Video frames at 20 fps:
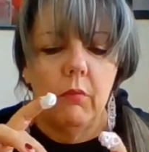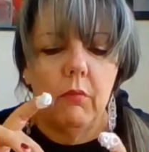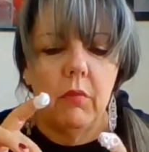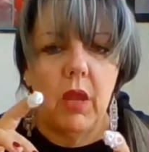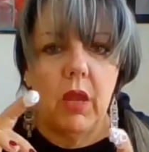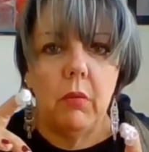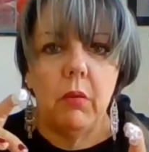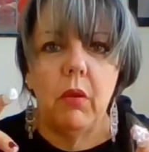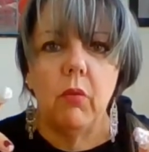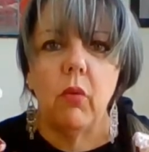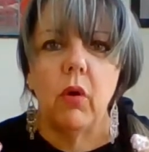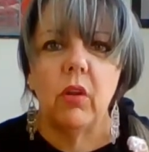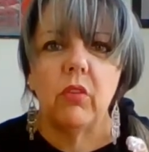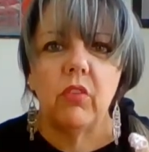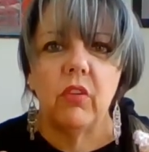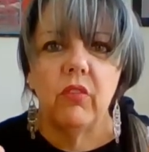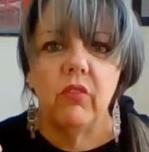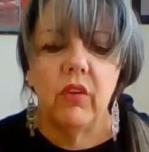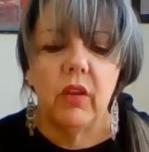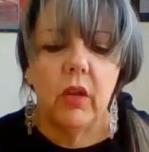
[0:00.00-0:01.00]
Maybe
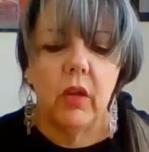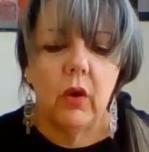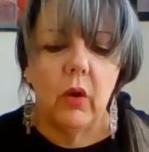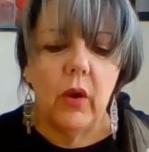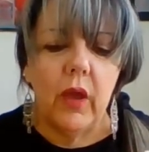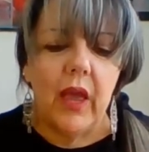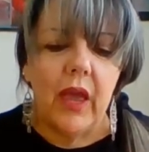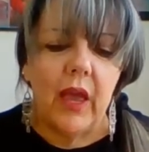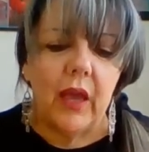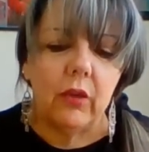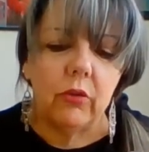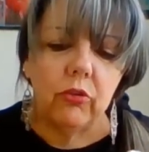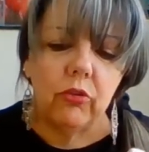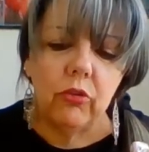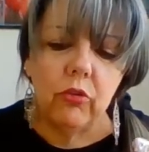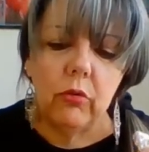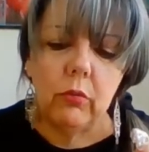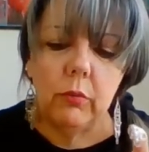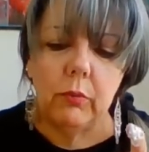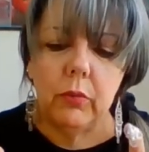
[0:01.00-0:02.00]
watch a video
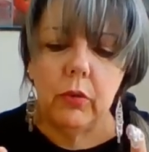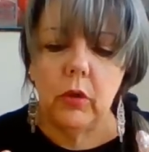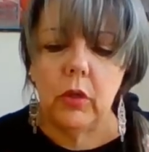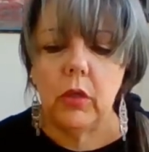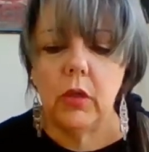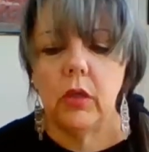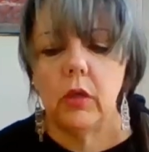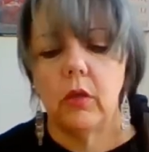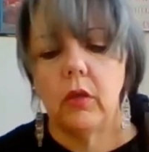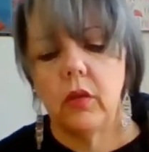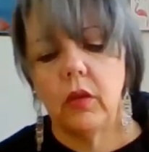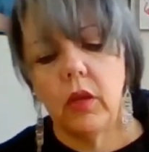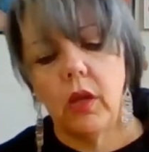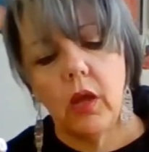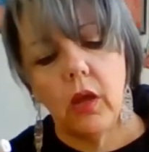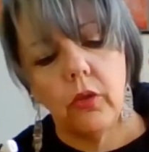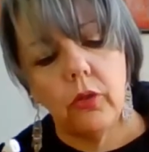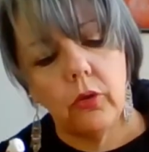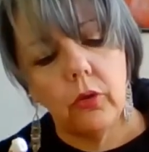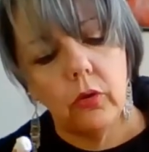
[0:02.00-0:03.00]
as you put it
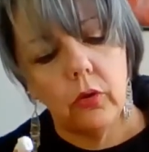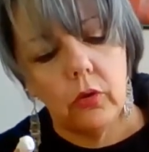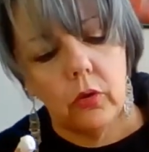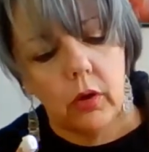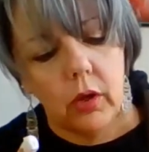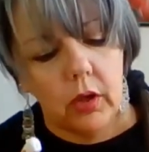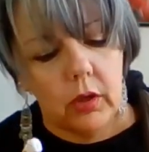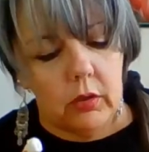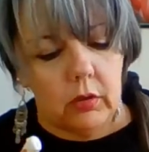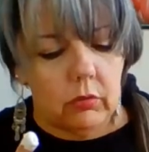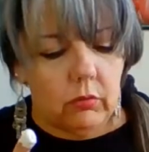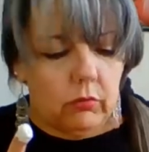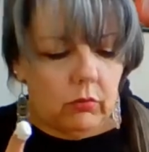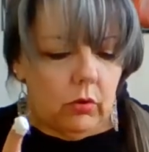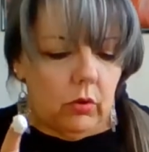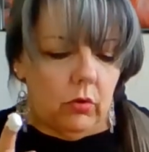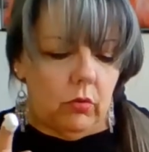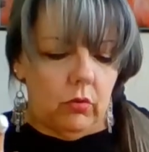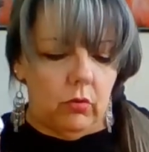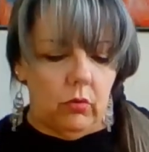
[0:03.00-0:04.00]
together. I don't
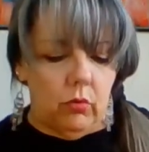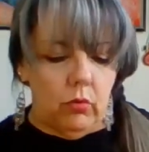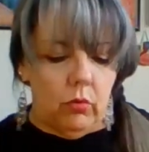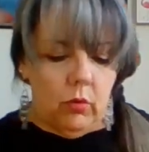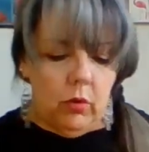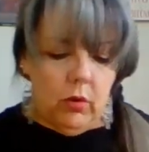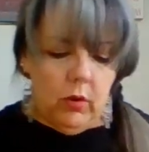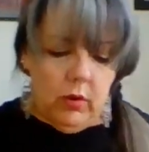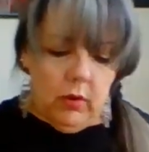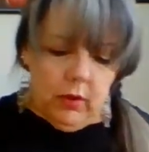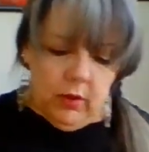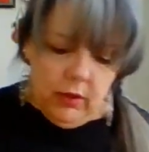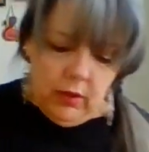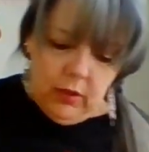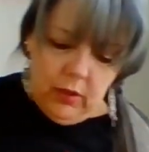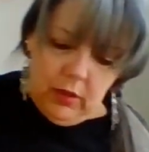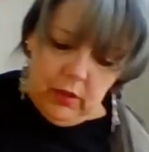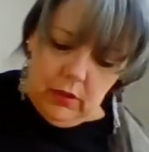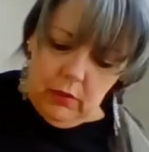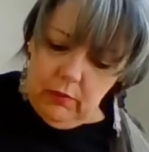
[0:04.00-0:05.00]
know.
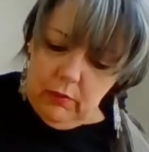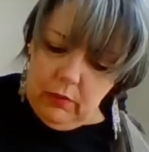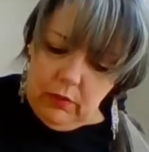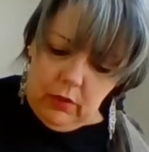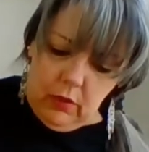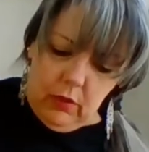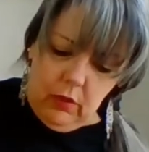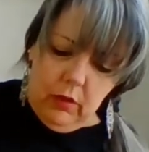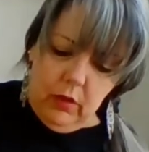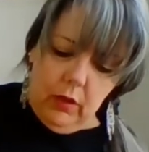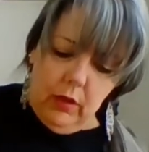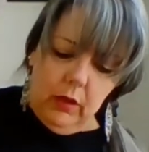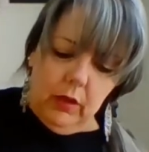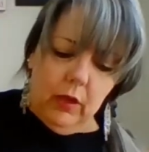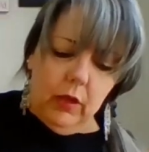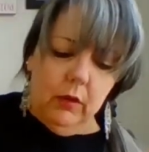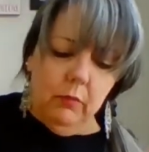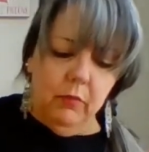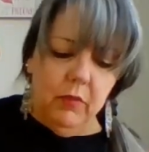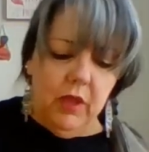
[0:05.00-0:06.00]
Oh God, I
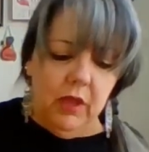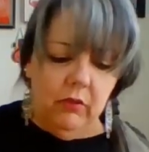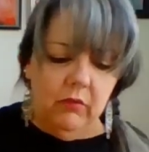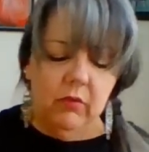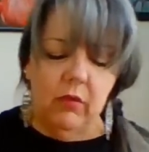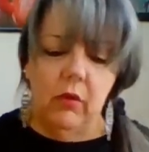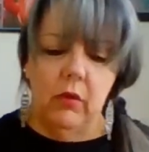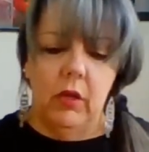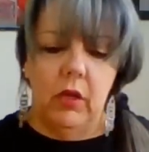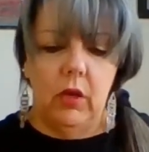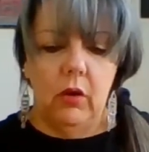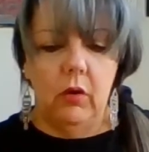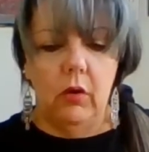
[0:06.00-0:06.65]
got a mess on